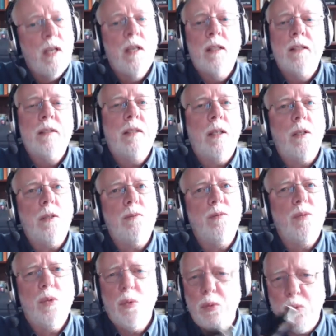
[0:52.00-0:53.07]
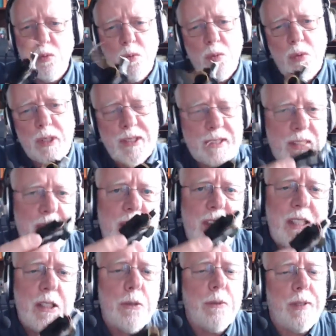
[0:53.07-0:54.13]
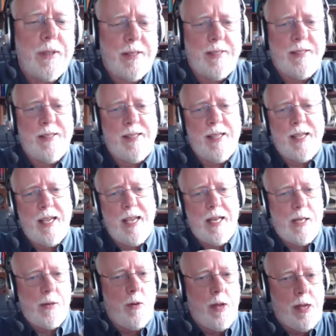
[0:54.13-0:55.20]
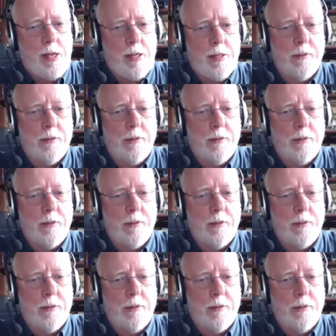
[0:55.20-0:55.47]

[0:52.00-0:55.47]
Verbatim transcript: So, what's the deal with this thing anyway?